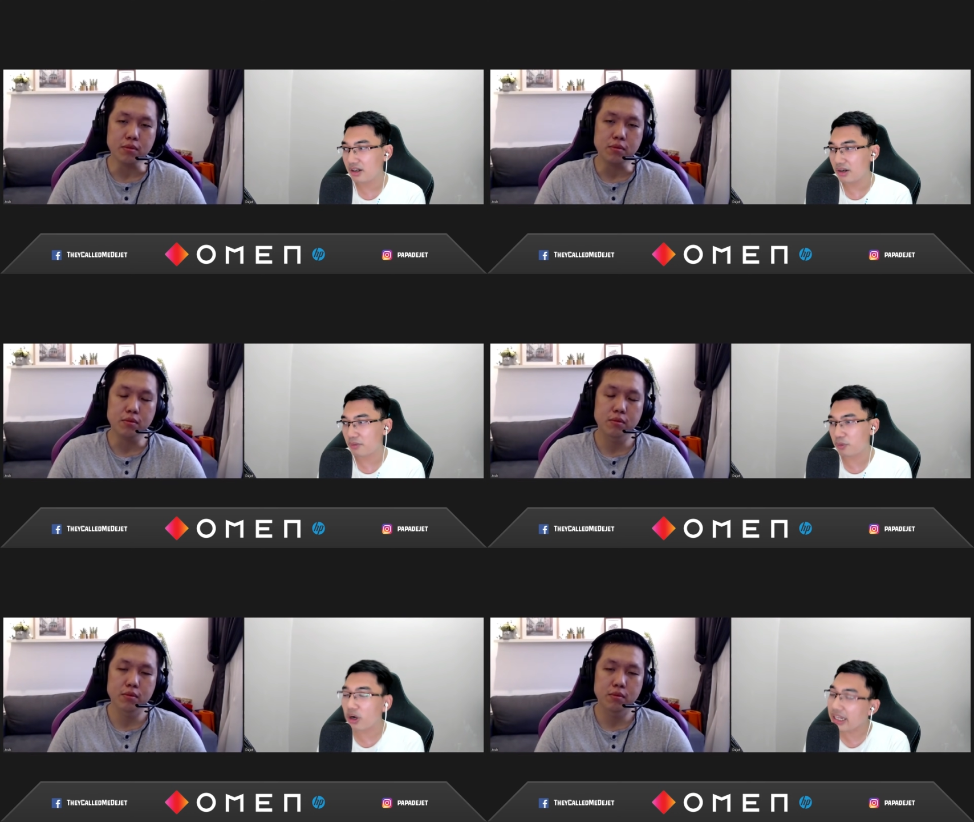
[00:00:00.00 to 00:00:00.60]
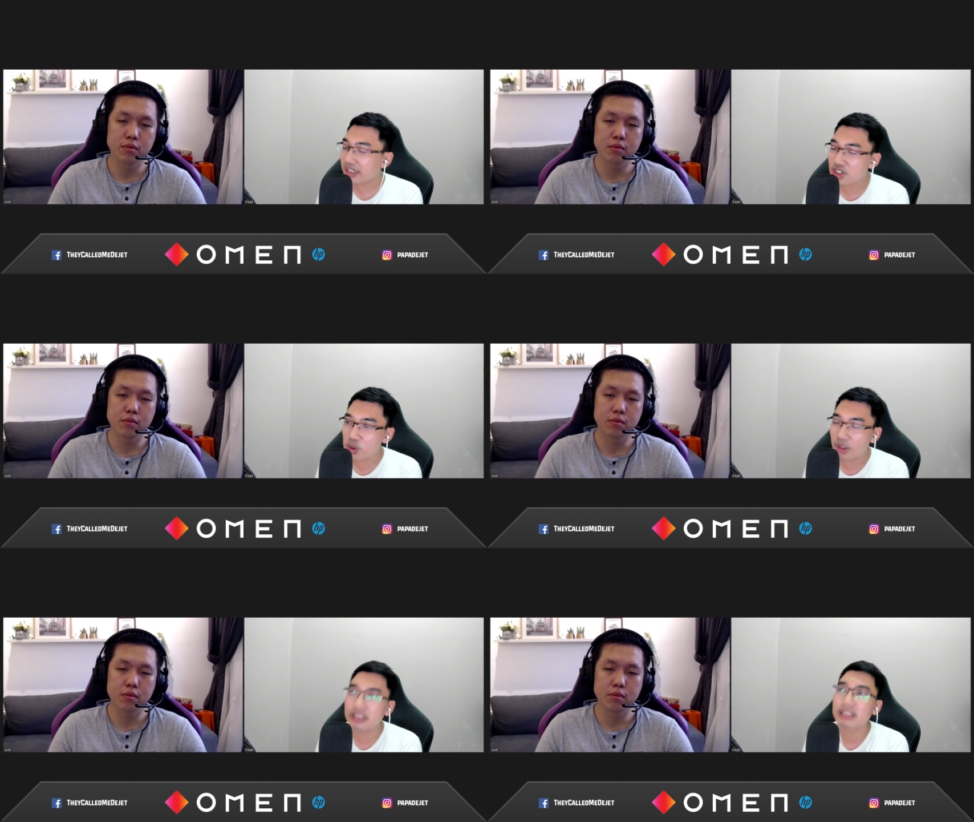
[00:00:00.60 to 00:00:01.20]
Speaker 1: for like a
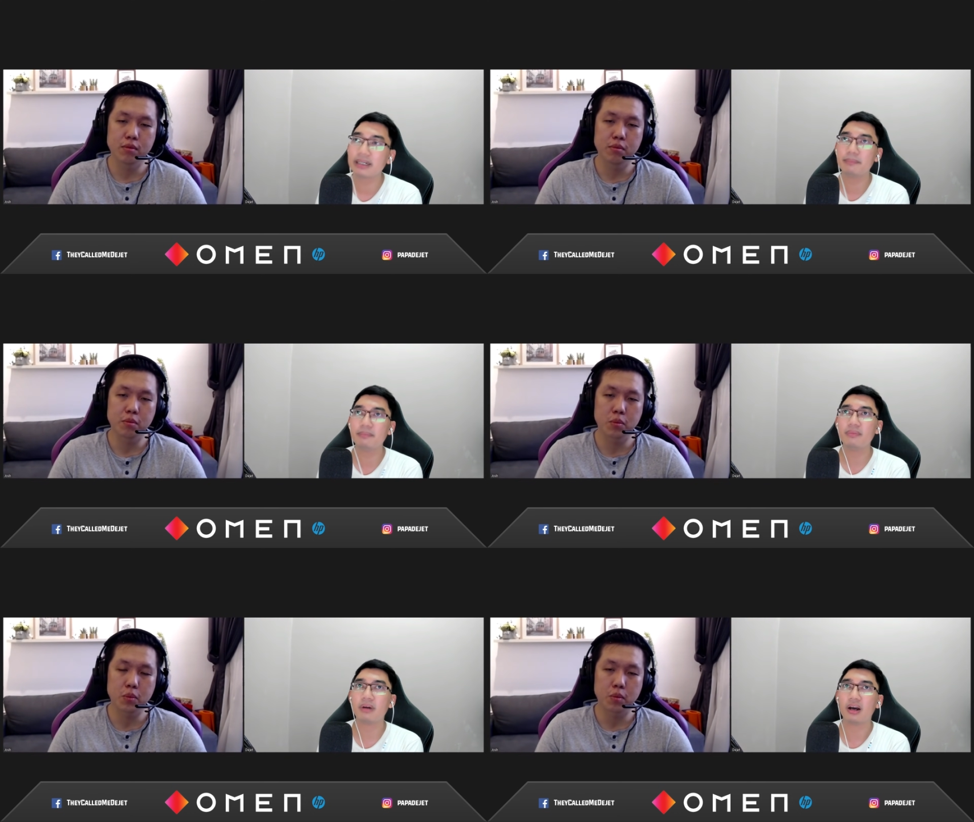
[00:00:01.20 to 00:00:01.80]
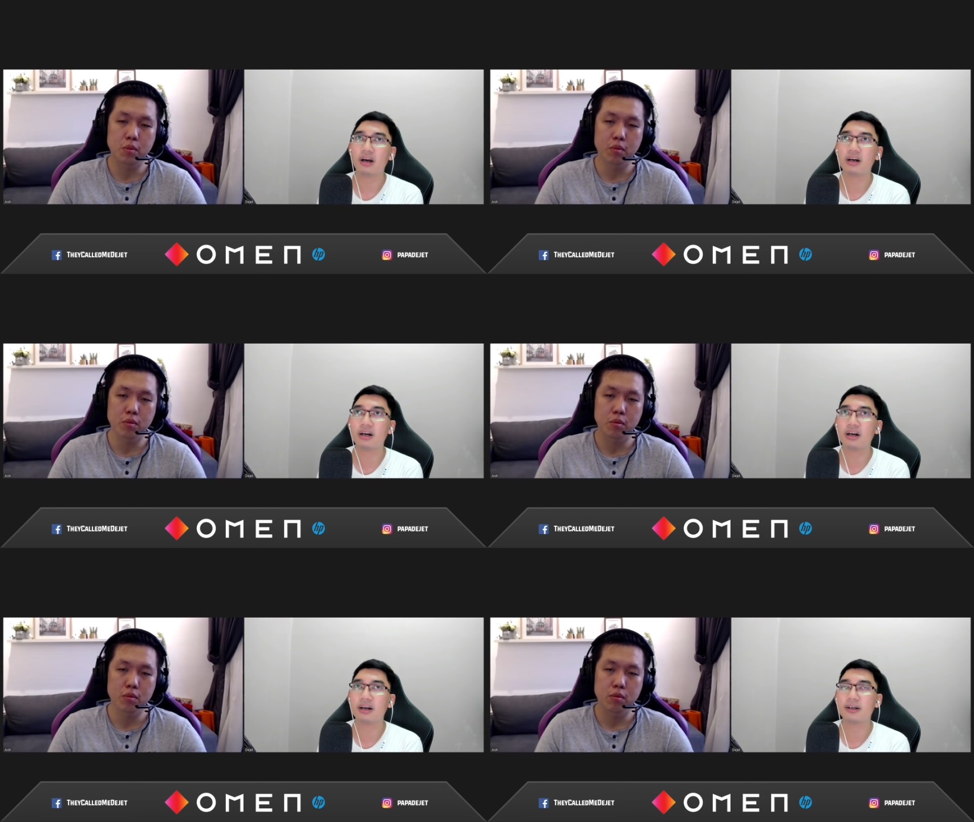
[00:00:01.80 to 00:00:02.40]
short term
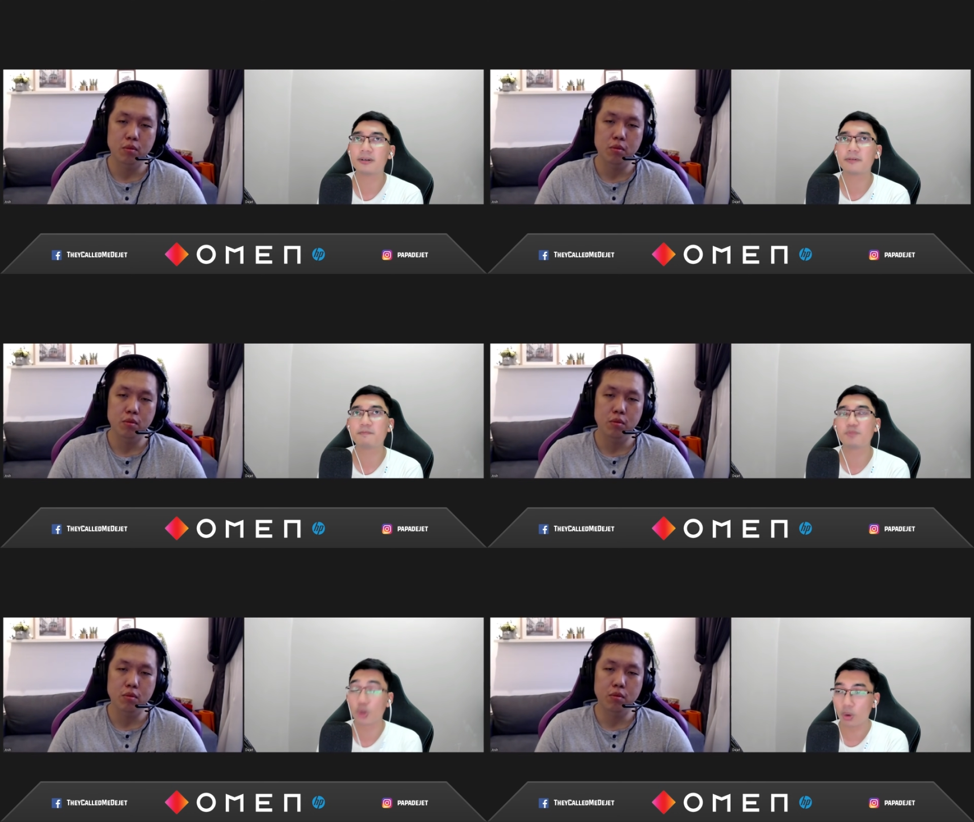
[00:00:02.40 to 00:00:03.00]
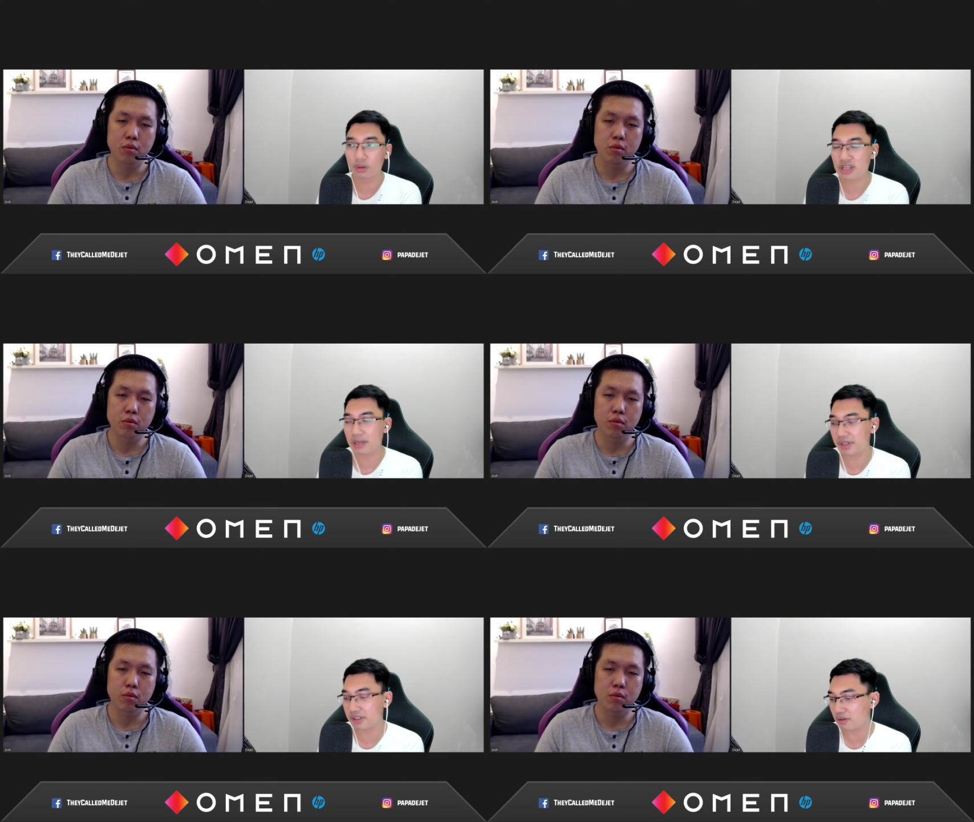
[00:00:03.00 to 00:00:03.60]
um, goals, I
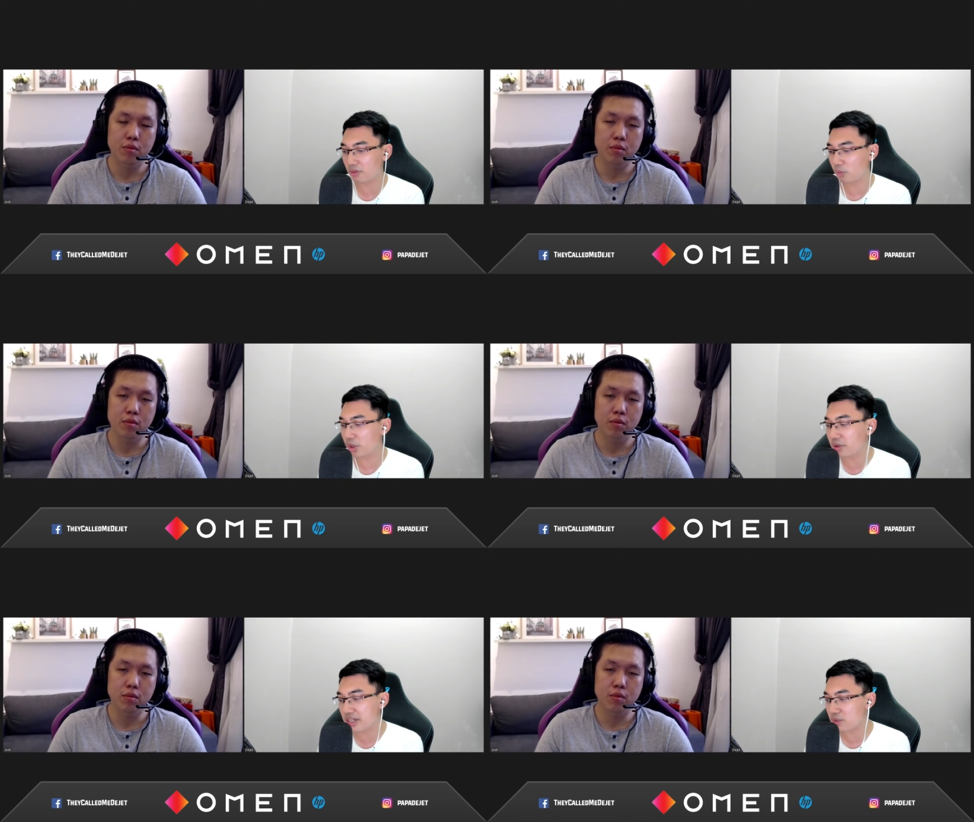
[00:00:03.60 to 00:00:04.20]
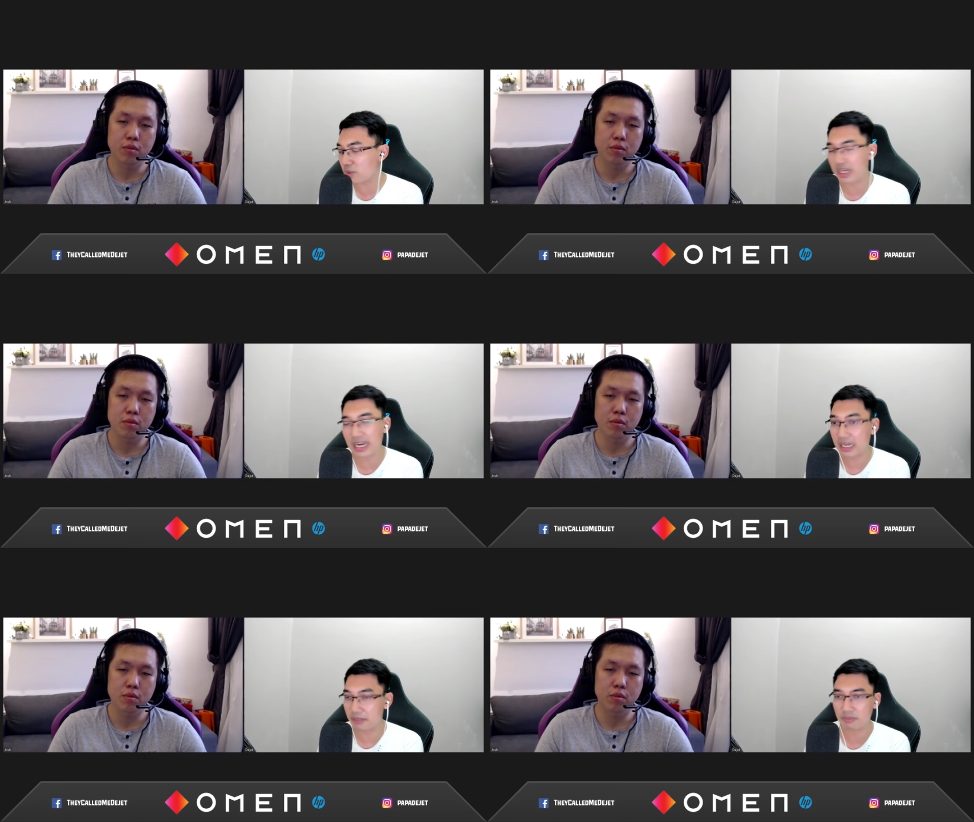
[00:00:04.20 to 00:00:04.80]
mean, what do you guys want to
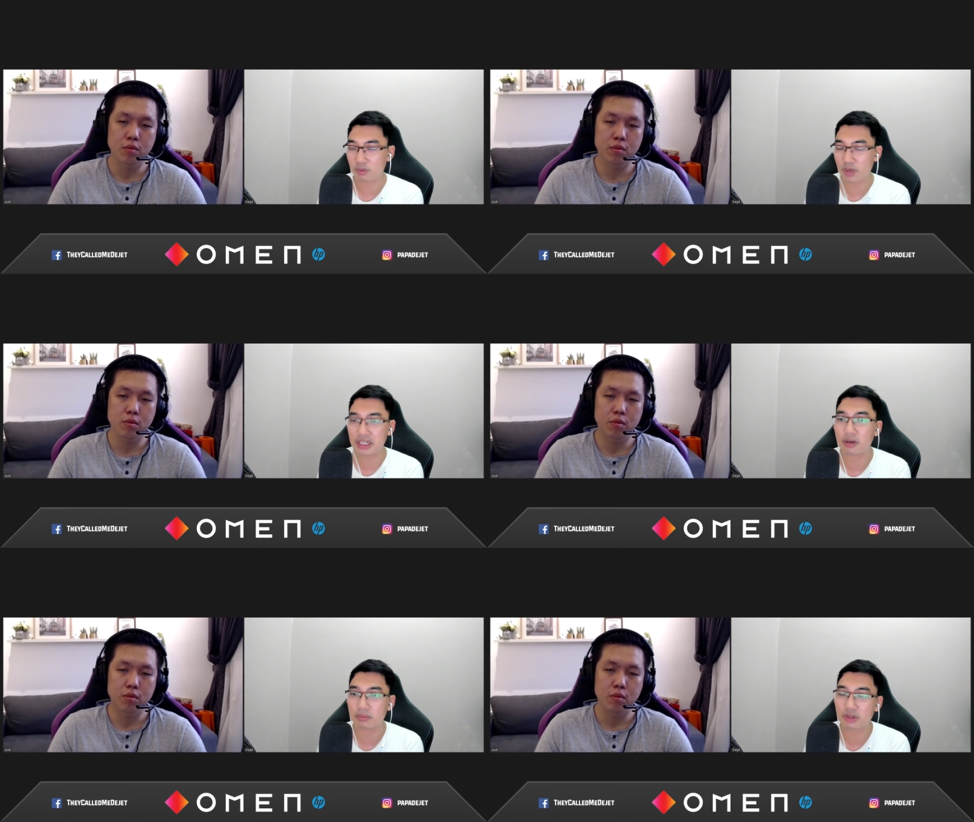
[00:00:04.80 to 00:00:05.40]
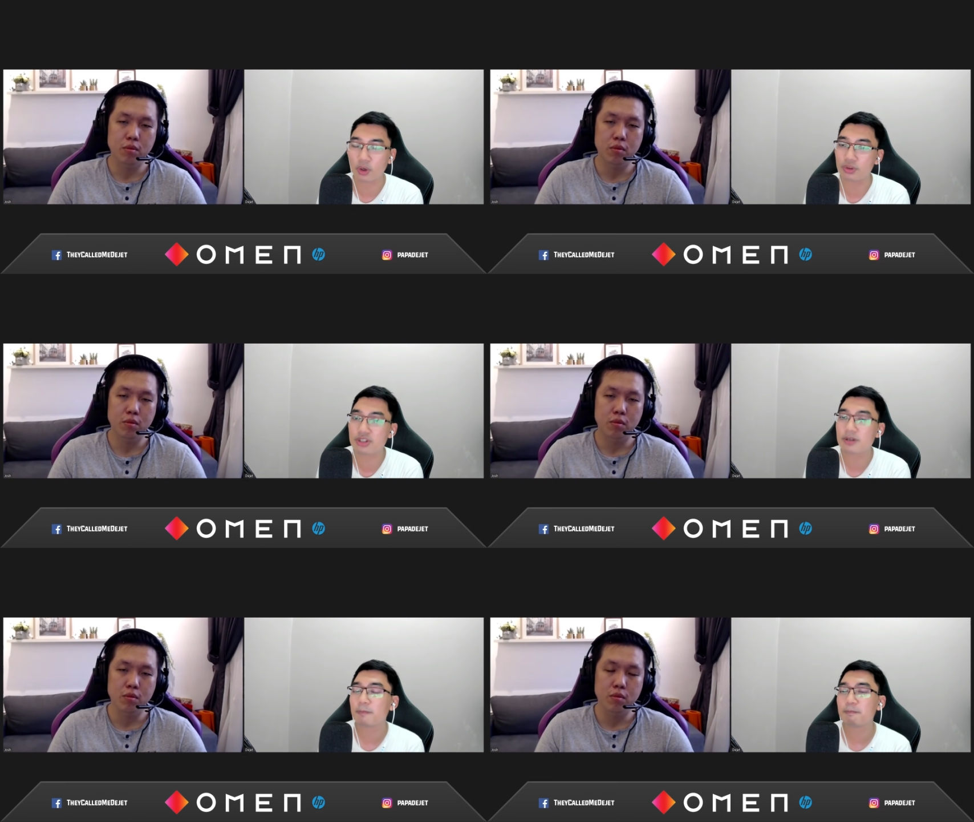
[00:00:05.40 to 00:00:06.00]
aim right now, Coach?